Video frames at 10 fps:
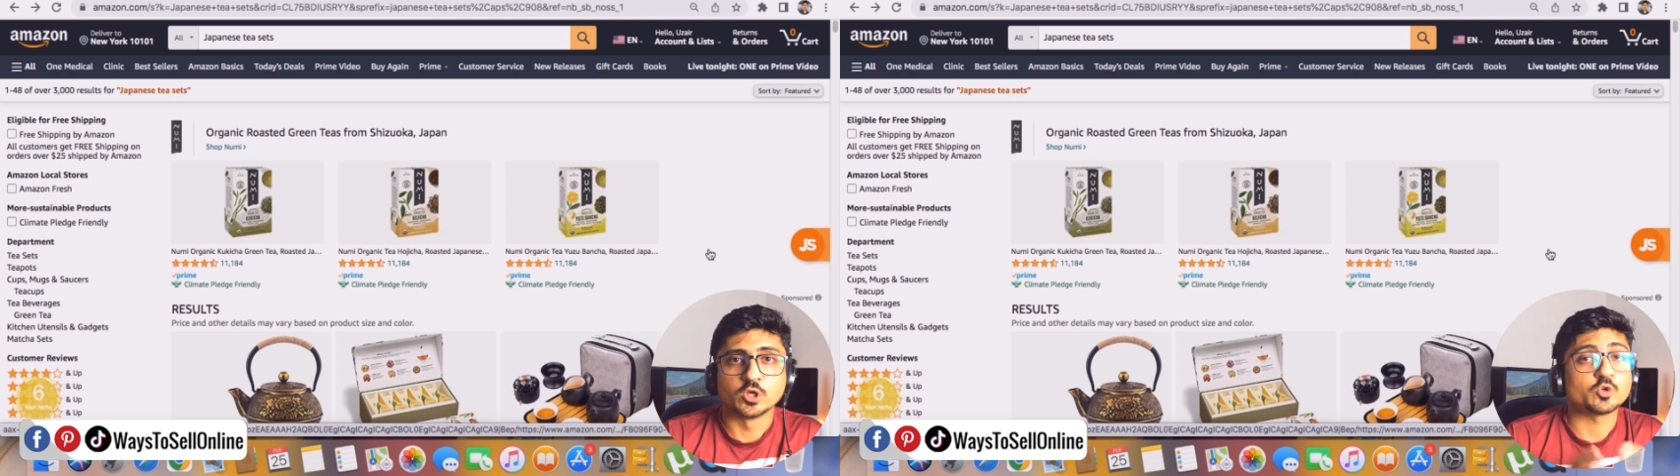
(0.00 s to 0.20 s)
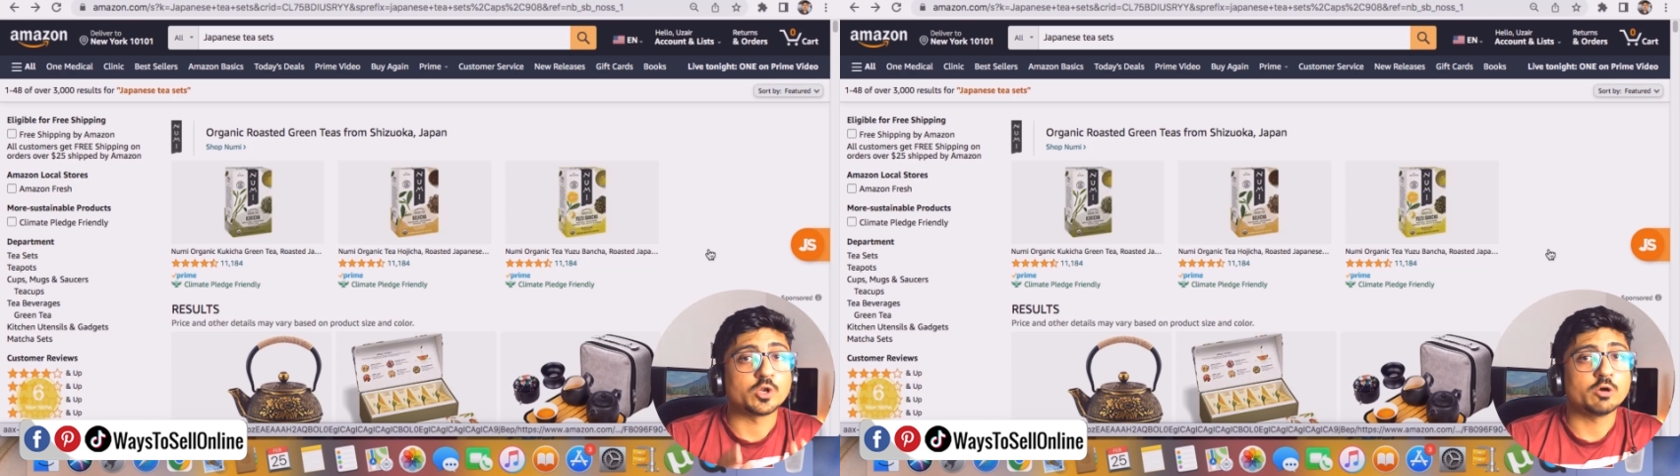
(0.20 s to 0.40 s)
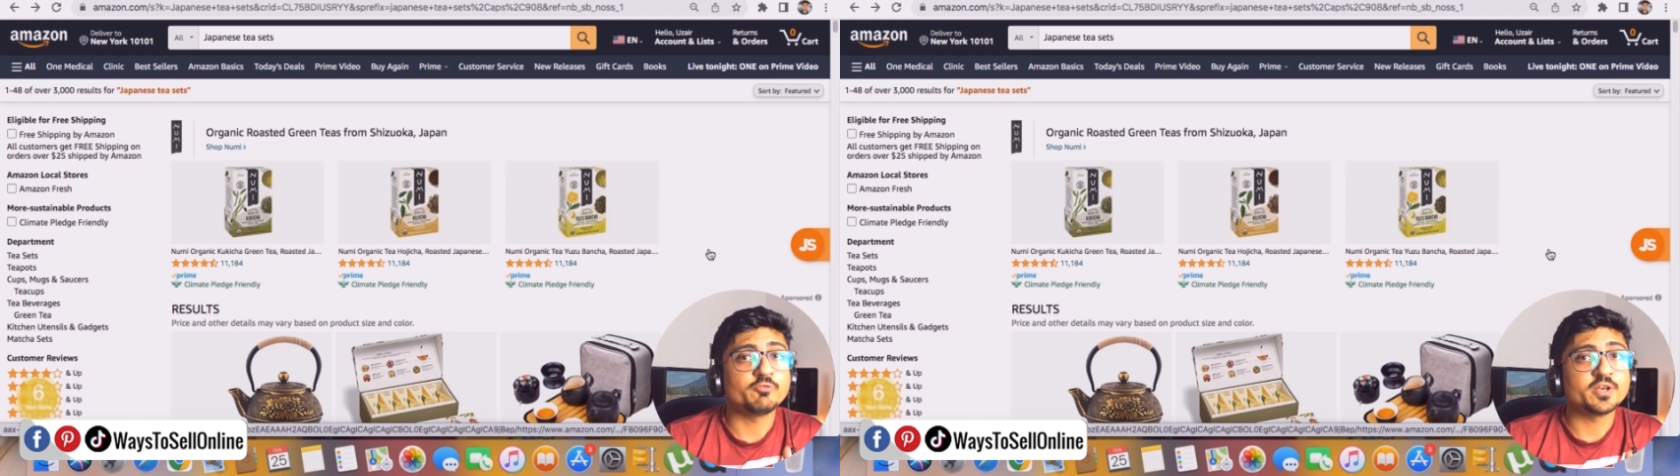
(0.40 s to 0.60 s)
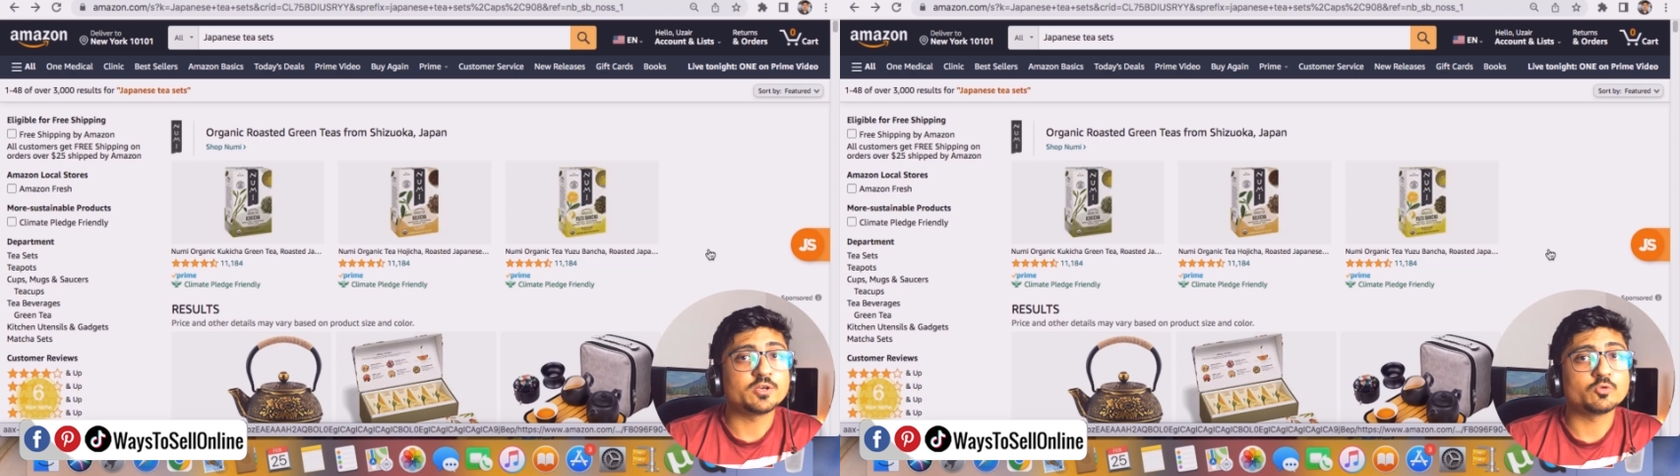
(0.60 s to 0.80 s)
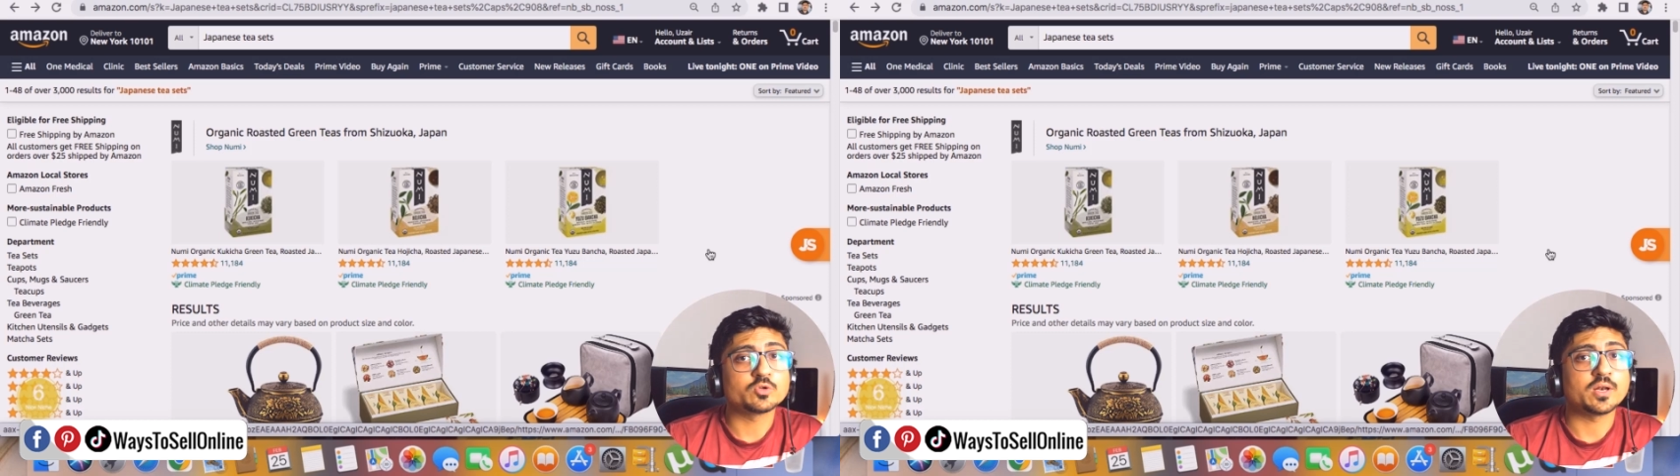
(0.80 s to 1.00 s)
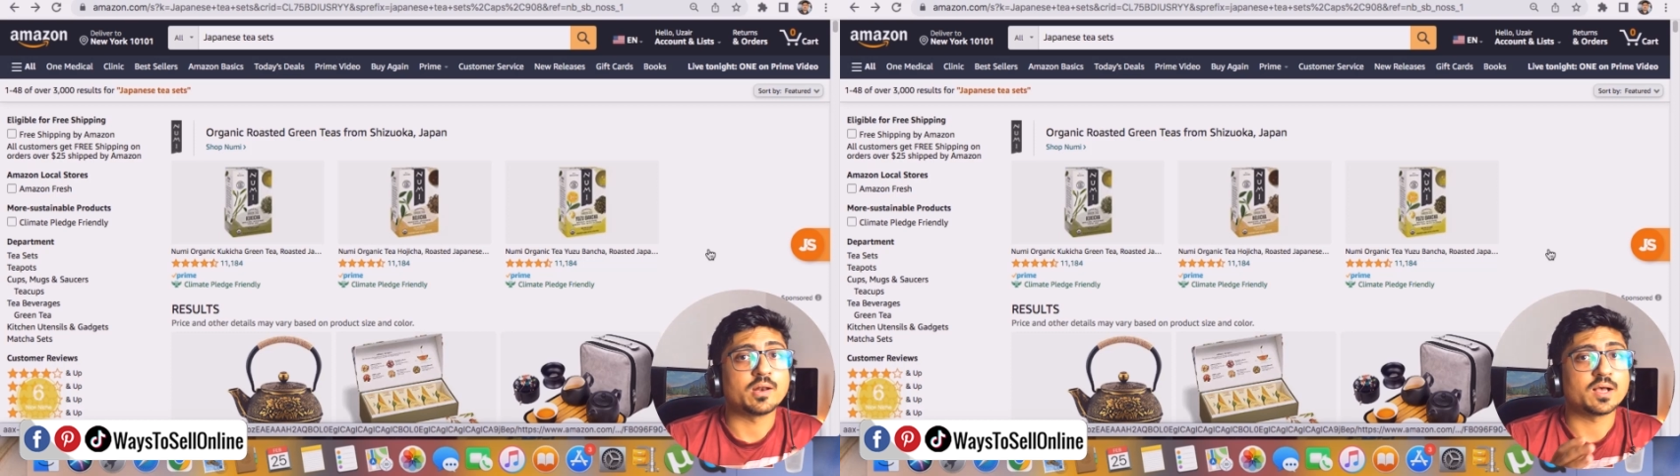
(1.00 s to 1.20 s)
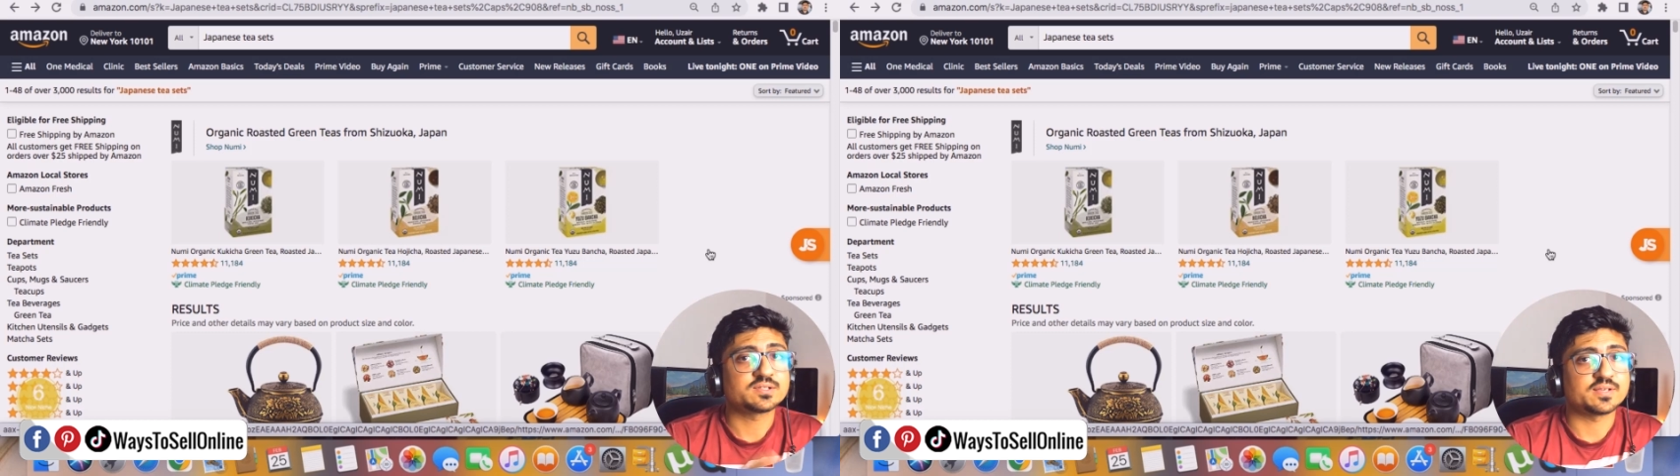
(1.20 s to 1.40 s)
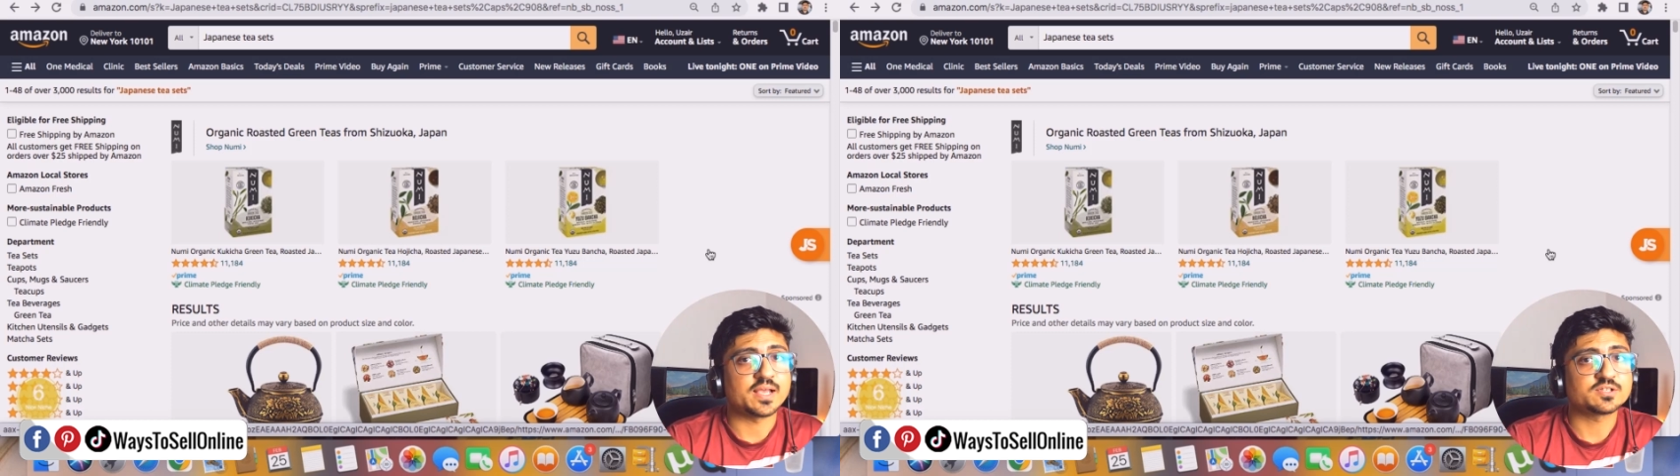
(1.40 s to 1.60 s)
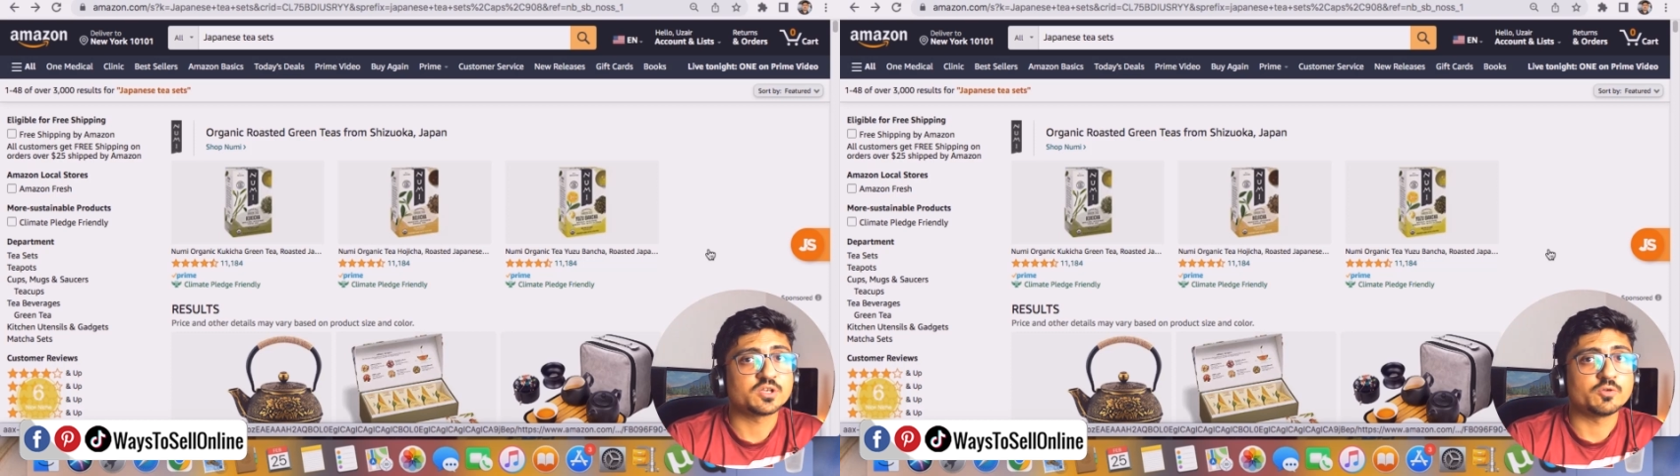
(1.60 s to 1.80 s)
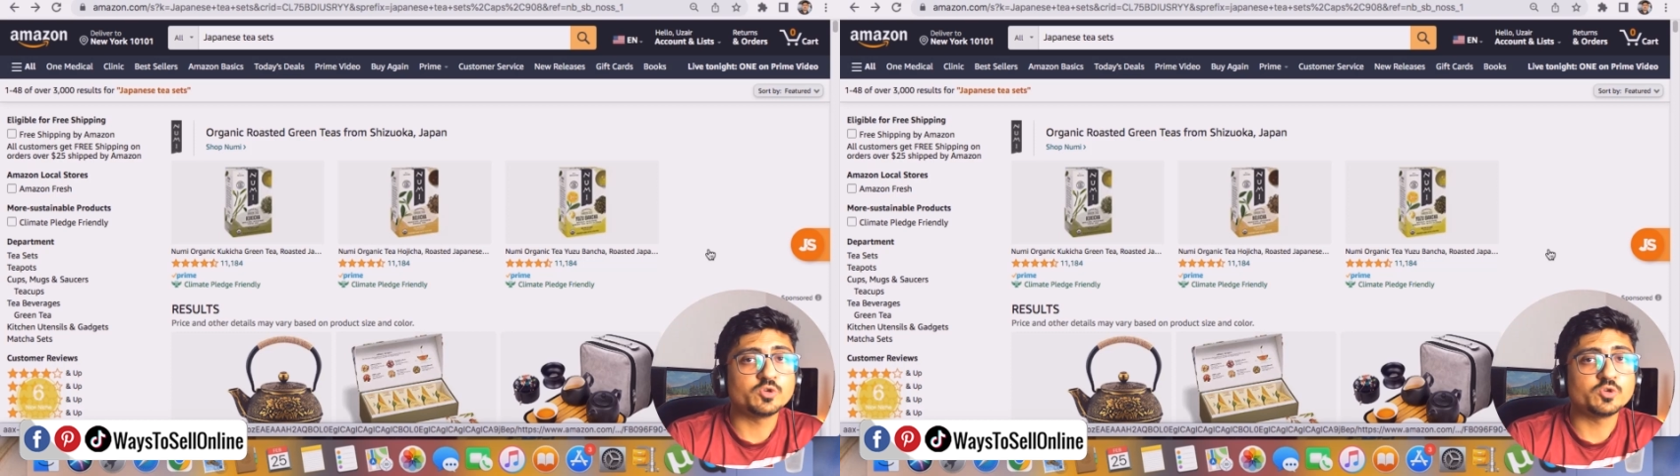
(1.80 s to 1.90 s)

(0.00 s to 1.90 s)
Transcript: So now we need to do the last test